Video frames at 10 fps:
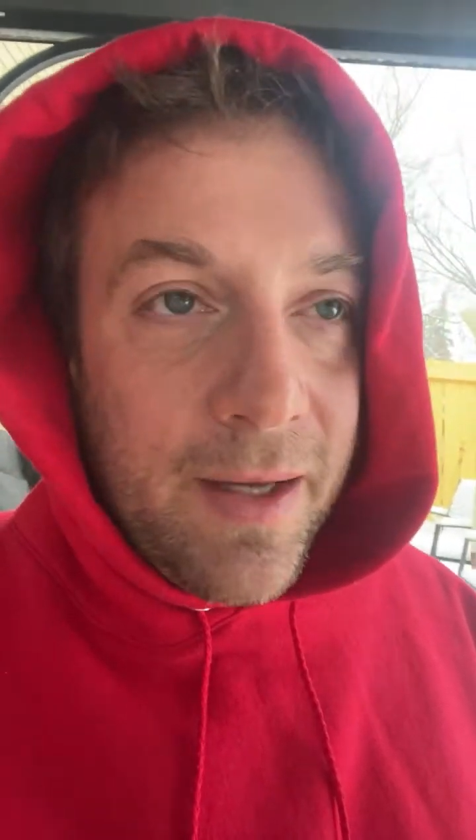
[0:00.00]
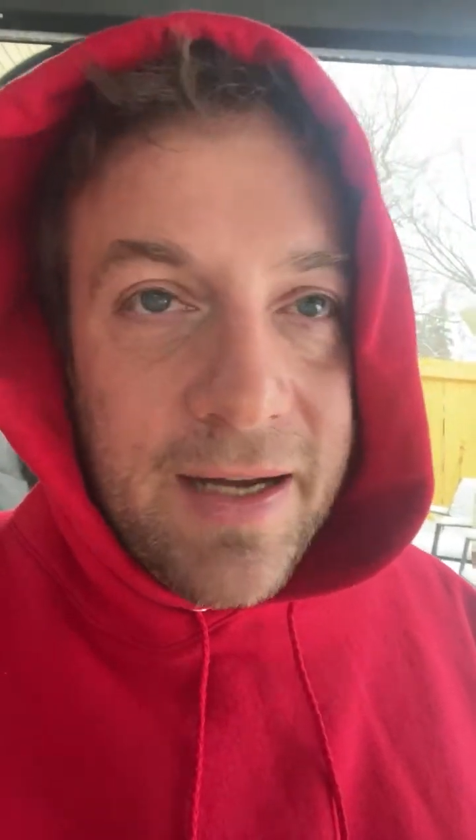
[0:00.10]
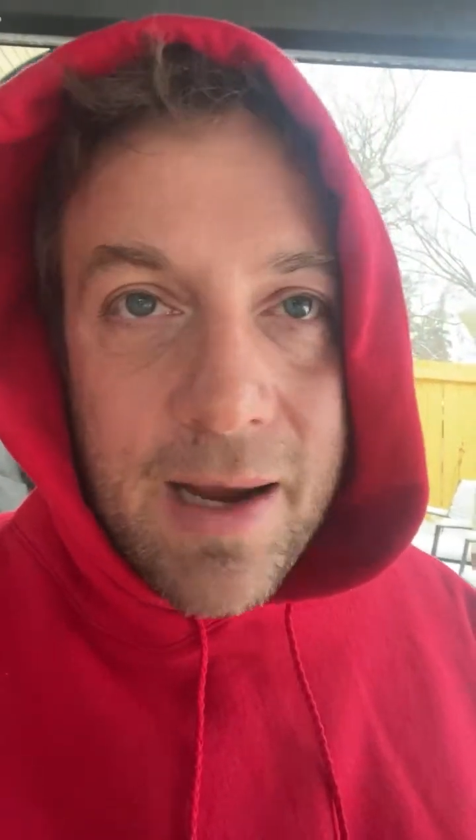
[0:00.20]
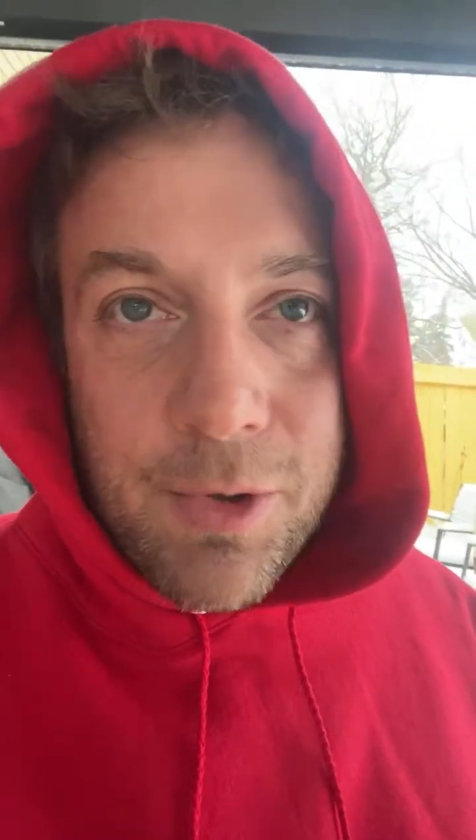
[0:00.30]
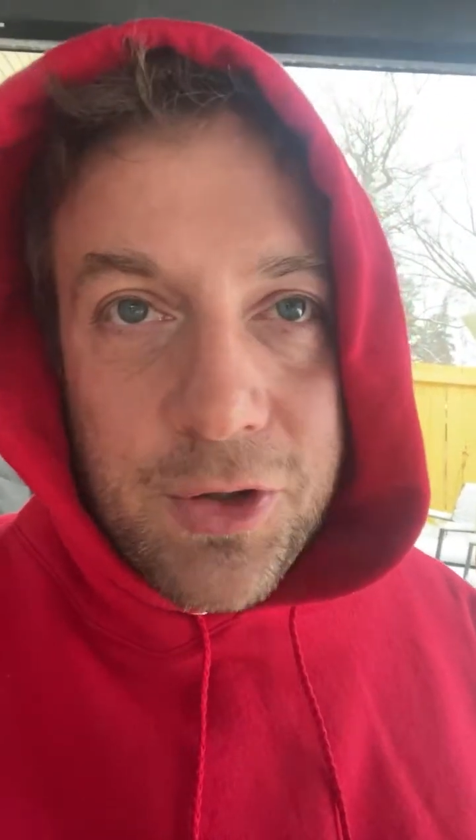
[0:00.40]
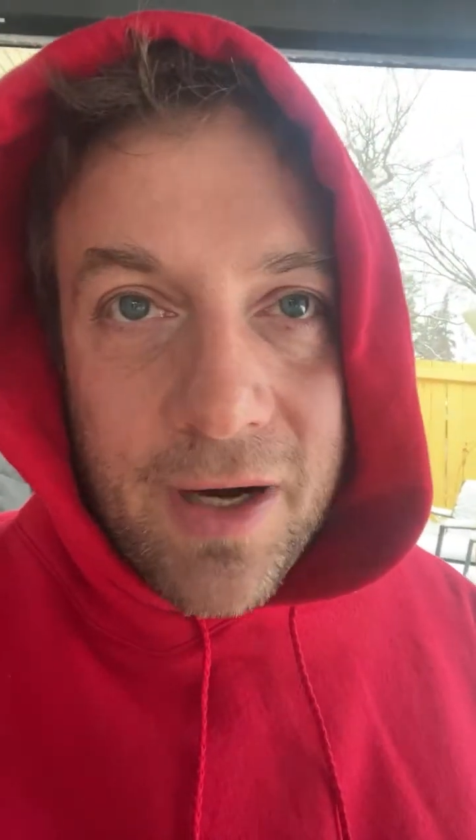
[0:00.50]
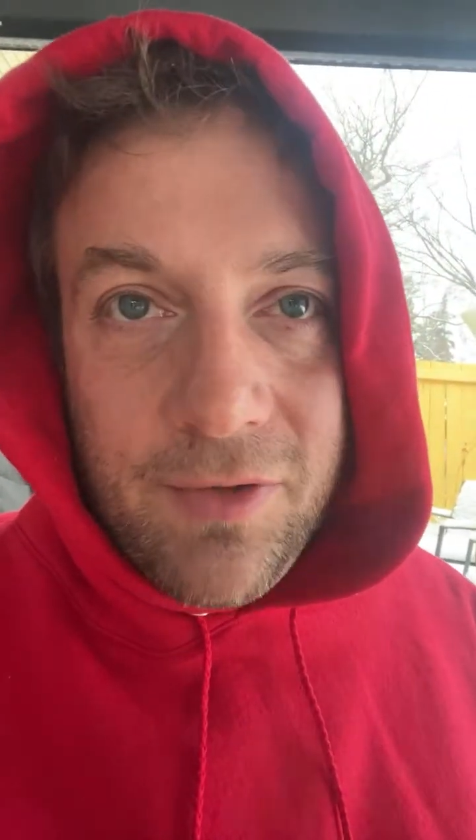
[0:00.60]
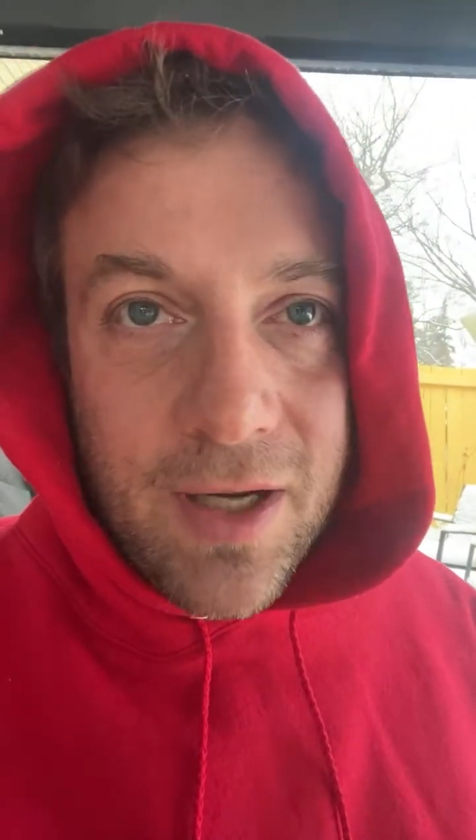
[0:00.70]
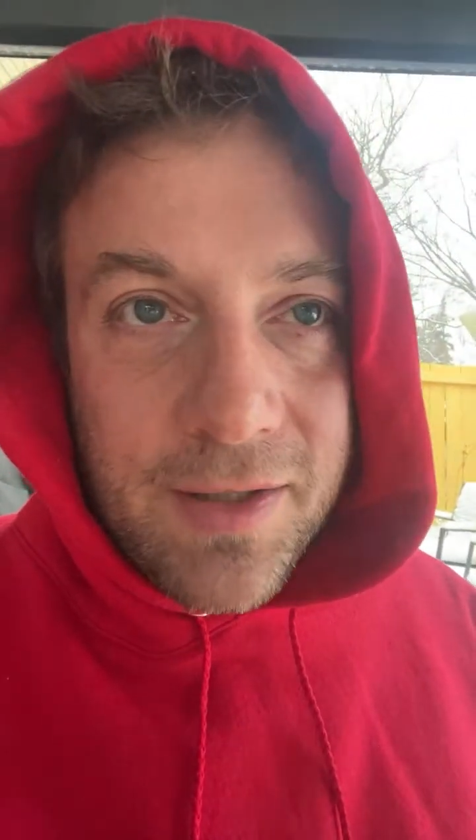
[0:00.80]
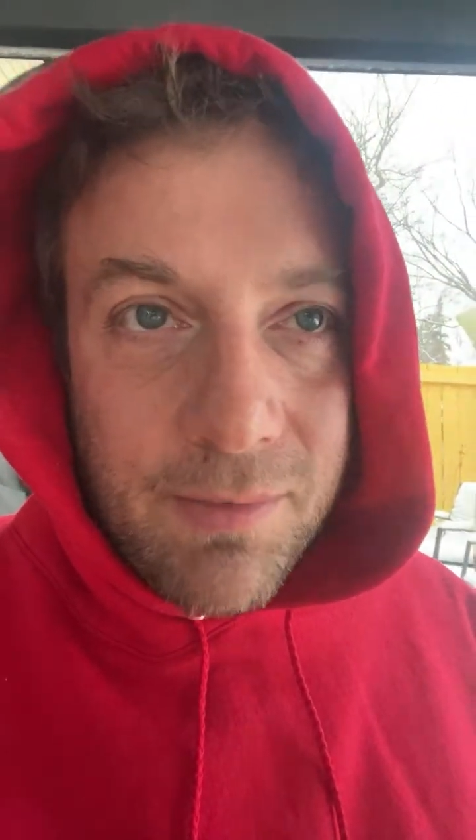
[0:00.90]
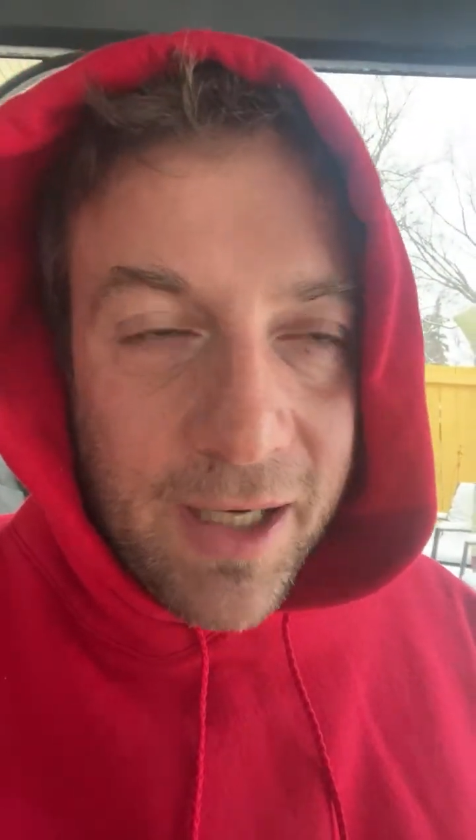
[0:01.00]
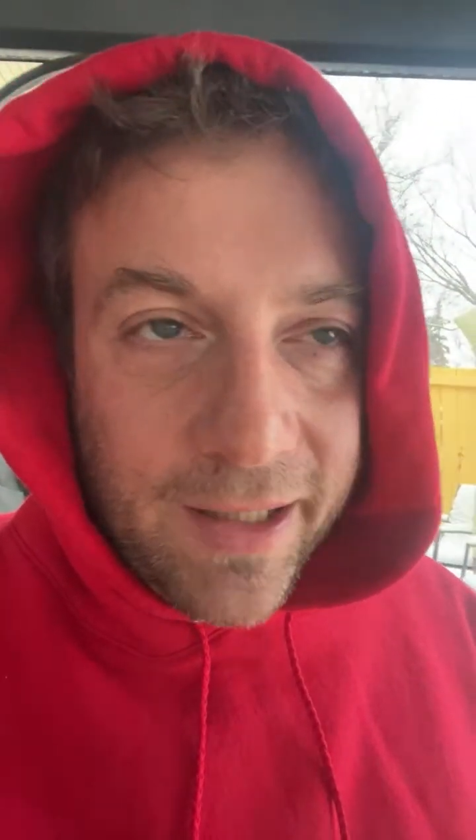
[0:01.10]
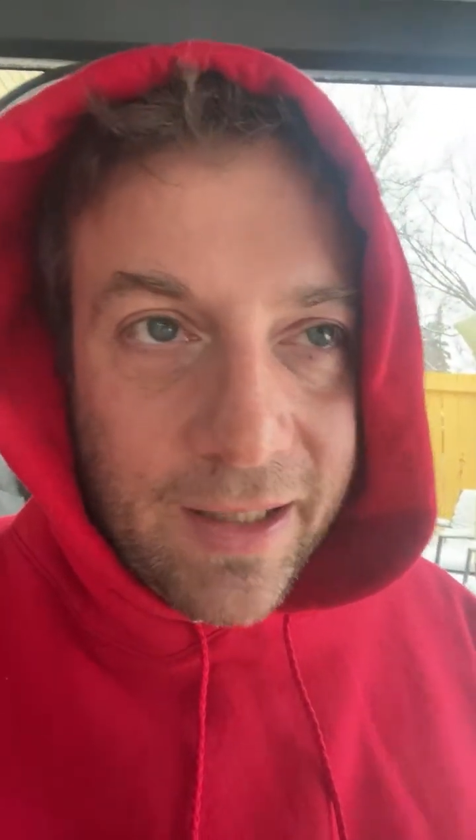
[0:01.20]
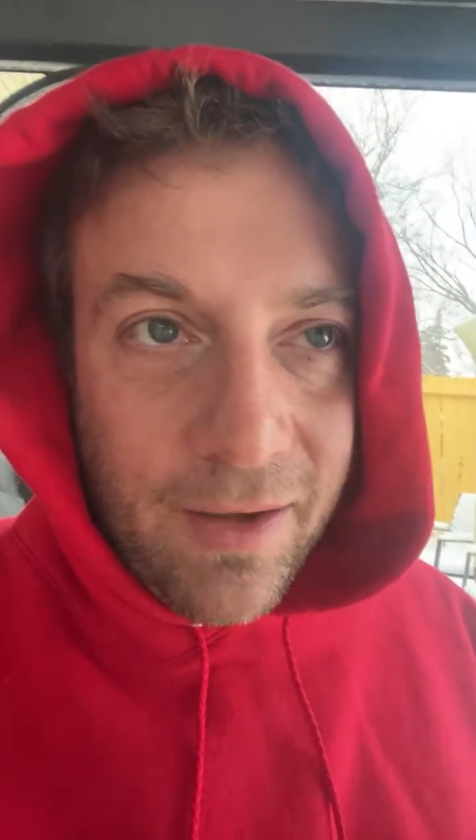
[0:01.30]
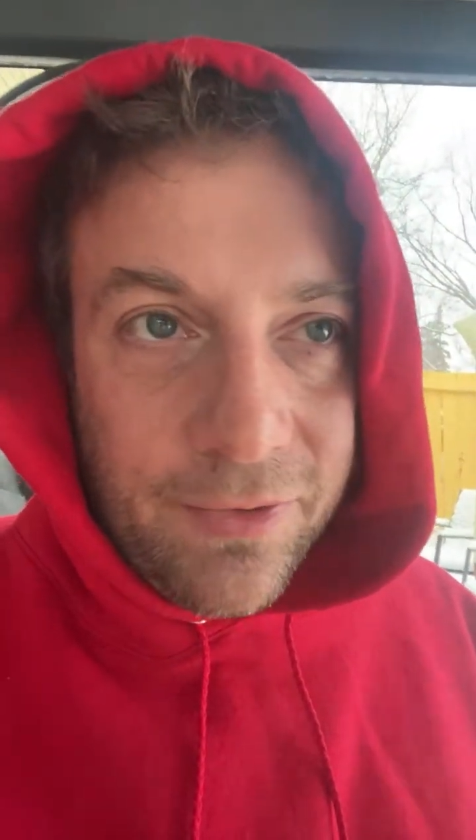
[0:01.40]
damage I've done to
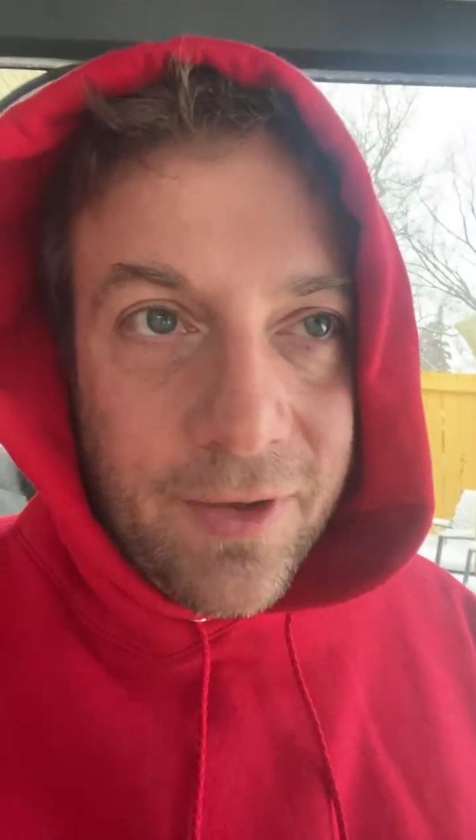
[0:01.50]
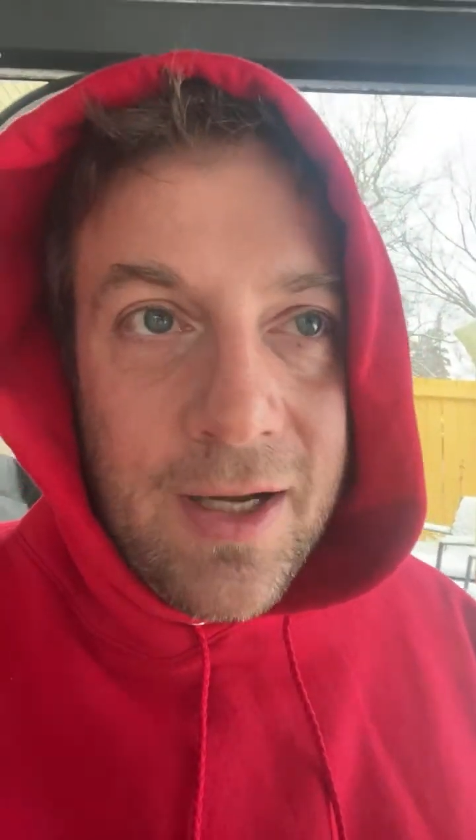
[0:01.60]
myself.